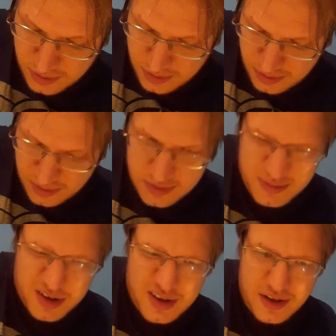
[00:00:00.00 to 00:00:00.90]
I'm going
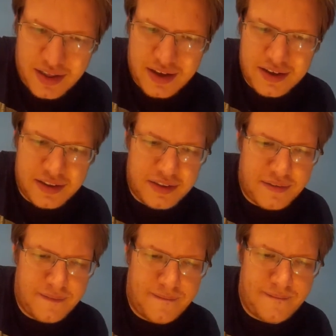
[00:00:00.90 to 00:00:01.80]
to cut that cunt.
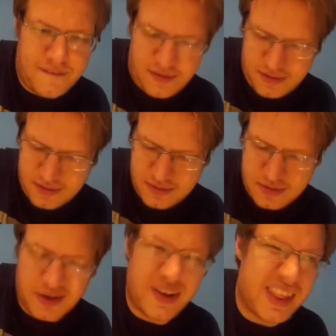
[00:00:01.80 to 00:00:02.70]

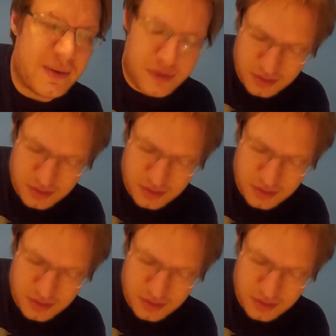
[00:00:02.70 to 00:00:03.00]
Oh, and that one.